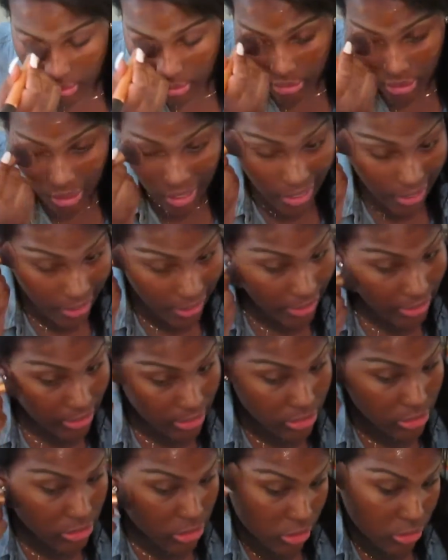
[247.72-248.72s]
I
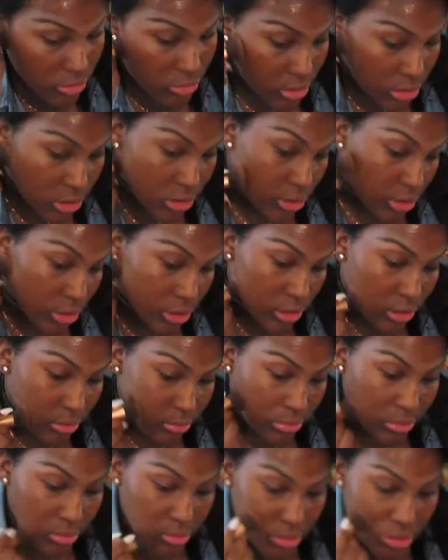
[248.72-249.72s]
do the circular
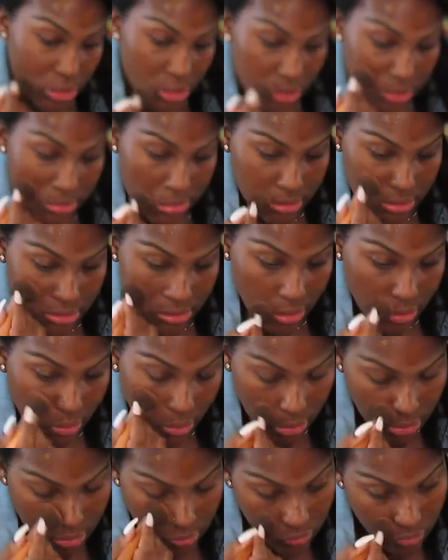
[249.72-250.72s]
motions
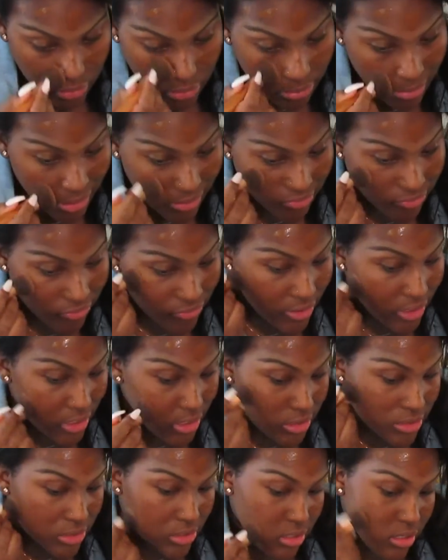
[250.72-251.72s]
all over my
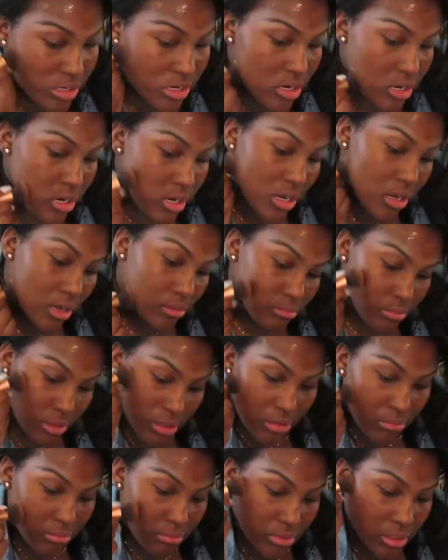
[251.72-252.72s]
face, I'm going
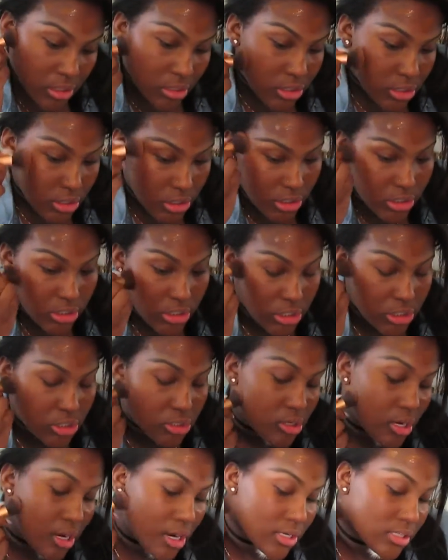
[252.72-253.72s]
to make sure to
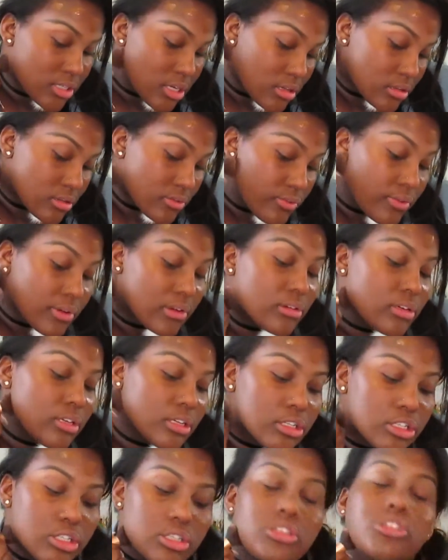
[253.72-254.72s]
drag down the
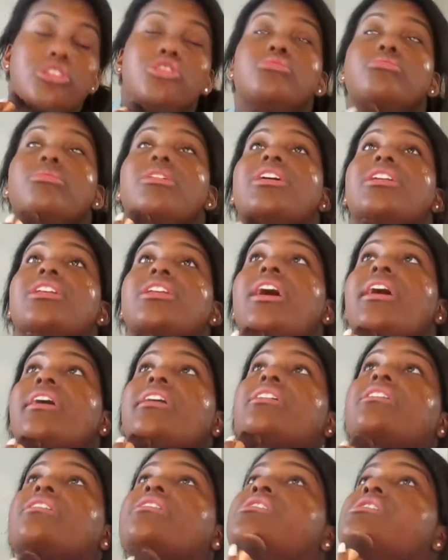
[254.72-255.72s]
foundation to my neck.
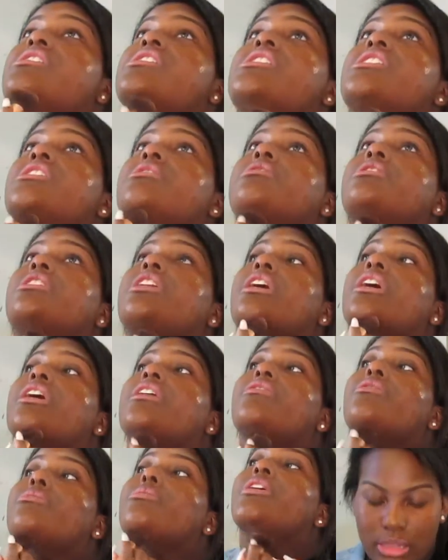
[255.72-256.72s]
I'm going to
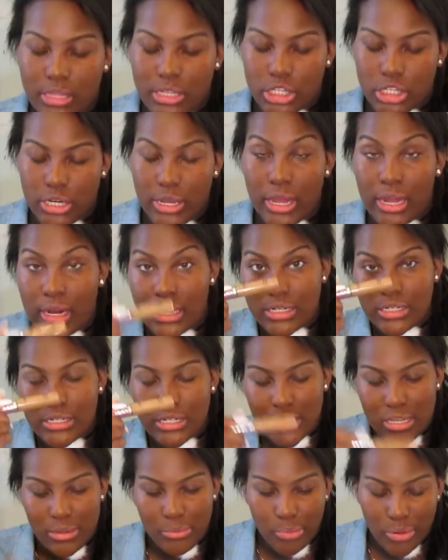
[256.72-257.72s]
cover my shade
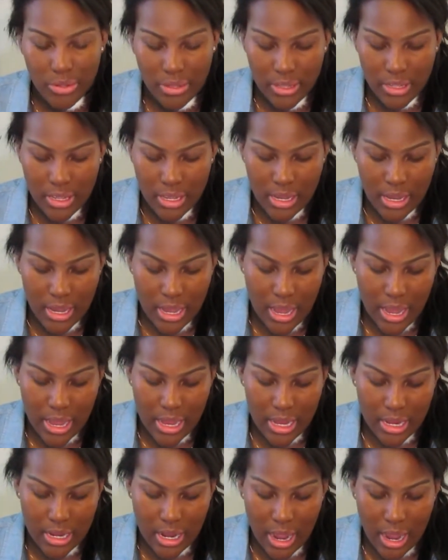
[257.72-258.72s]
deep,
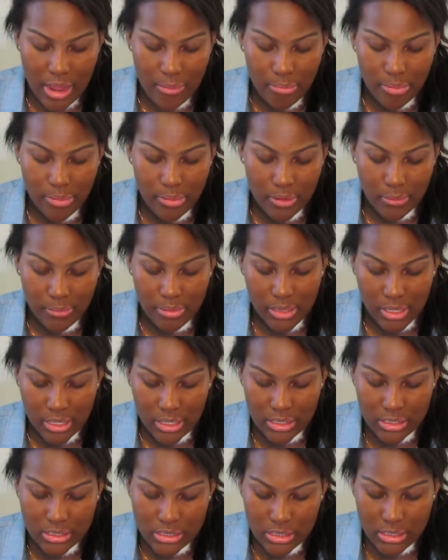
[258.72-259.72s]
and I apply
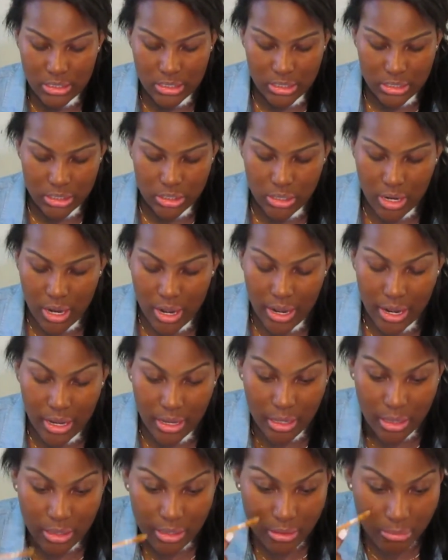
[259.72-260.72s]
this in a
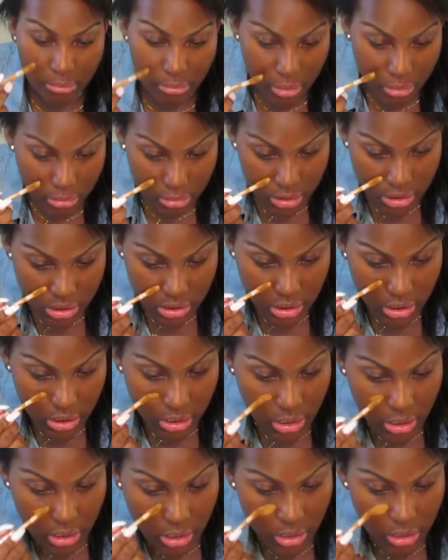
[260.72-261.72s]
triangular
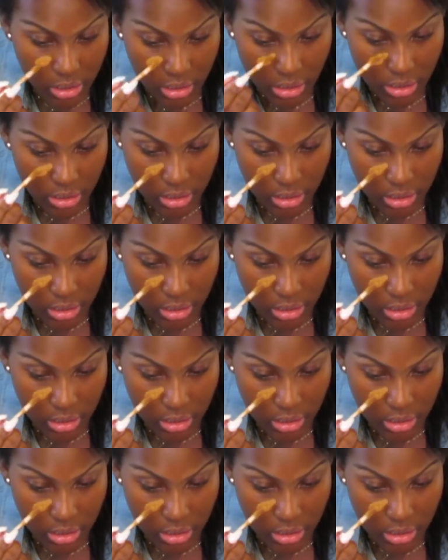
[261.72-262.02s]
motion